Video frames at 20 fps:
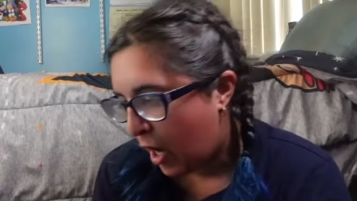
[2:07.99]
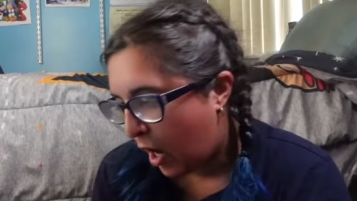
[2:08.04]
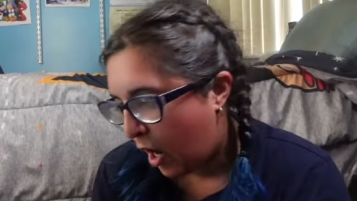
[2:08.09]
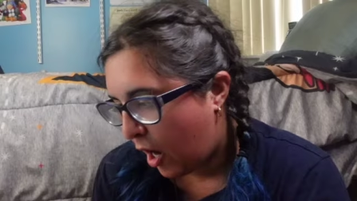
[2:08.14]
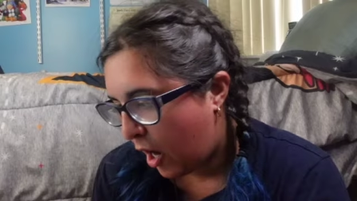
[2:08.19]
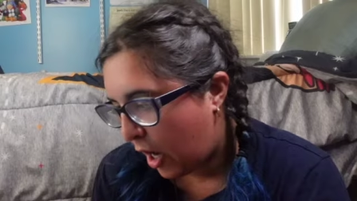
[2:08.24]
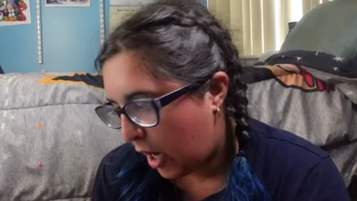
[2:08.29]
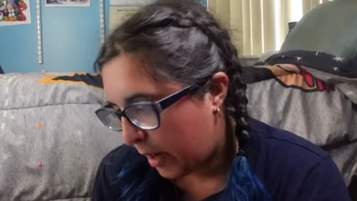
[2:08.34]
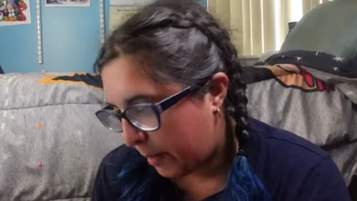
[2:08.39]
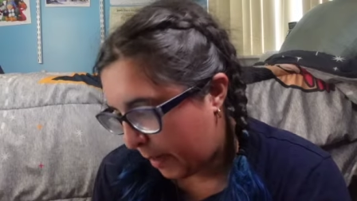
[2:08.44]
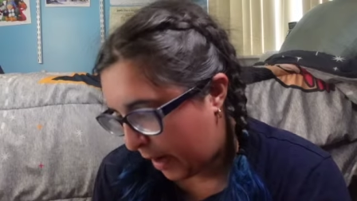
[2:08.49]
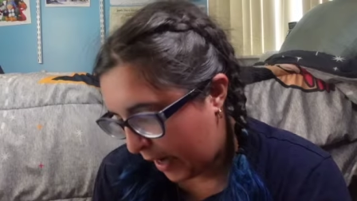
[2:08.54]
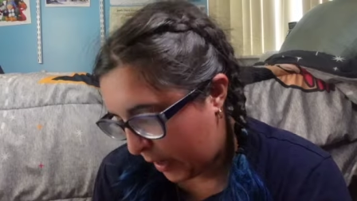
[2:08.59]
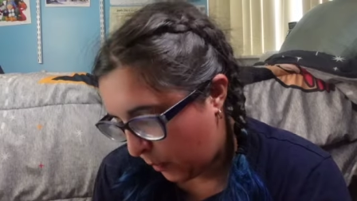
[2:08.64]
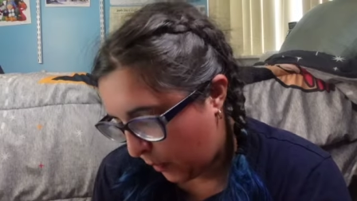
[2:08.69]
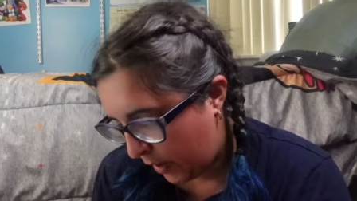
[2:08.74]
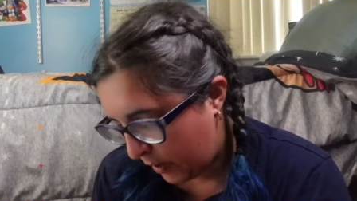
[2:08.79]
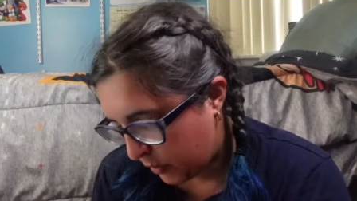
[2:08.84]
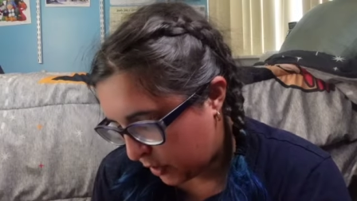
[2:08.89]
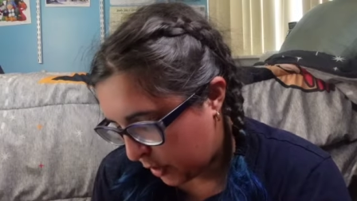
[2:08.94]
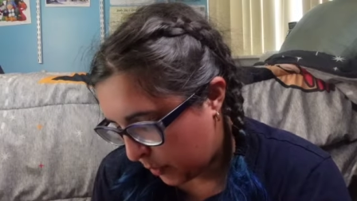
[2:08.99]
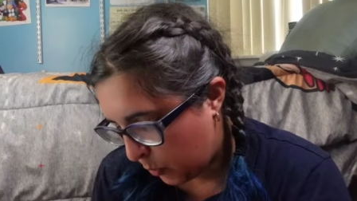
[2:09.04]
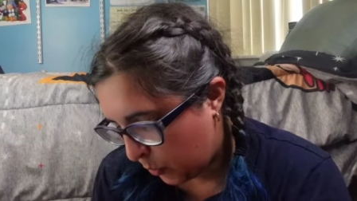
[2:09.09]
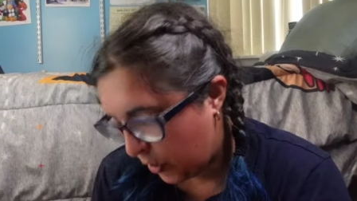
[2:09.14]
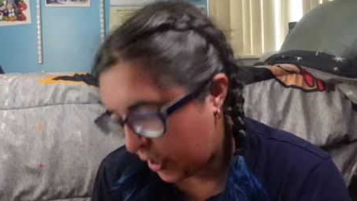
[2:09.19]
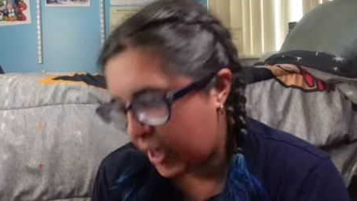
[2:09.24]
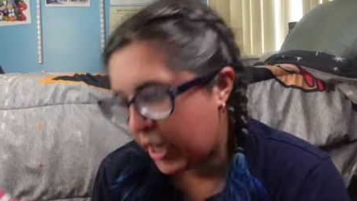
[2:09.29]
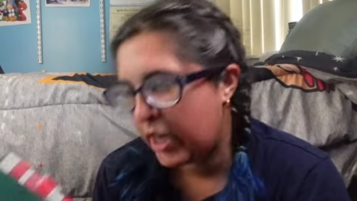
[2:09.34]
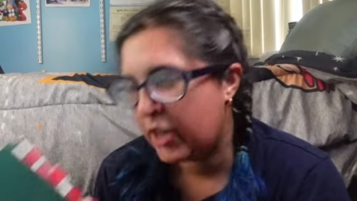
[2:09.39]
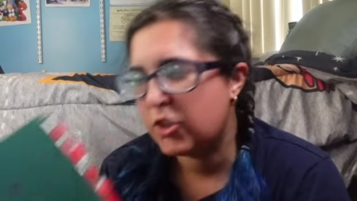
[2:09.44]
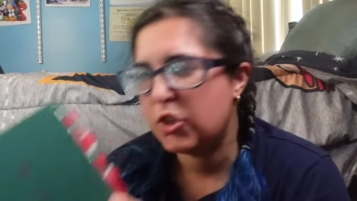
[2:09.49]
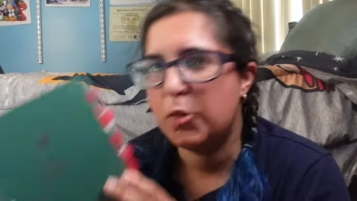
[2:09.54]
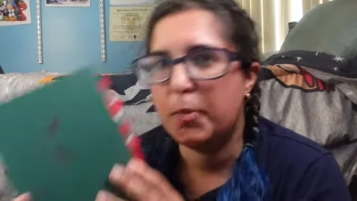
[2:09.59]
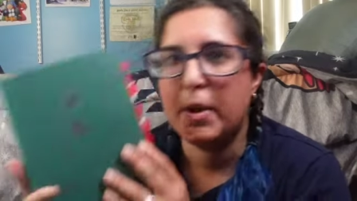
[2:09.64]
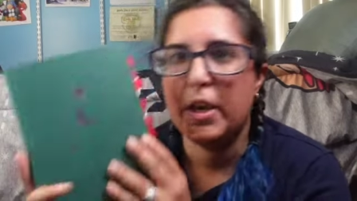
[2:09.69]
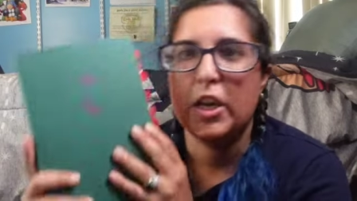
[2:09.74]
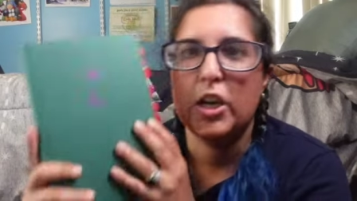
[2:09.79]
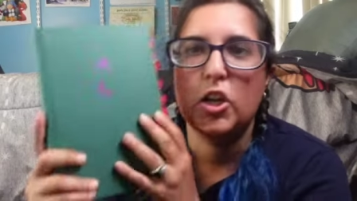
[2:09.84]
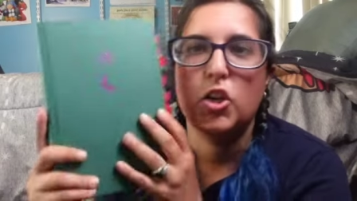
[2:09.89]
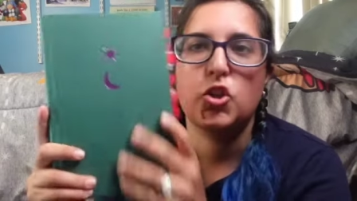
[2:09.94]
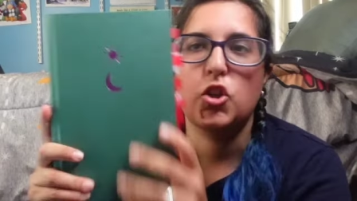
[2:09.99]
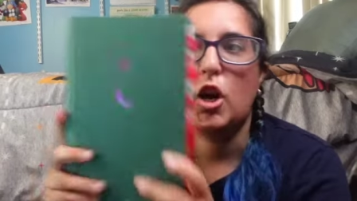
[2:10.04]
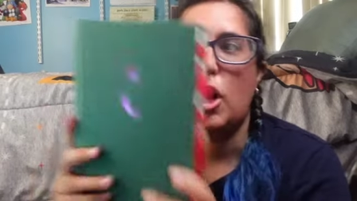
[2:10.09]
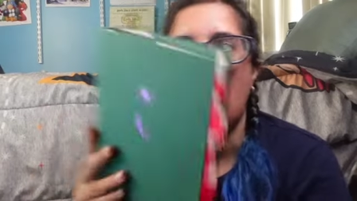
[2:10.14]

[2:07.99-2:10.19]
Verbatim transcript: Um, I wound up reading to page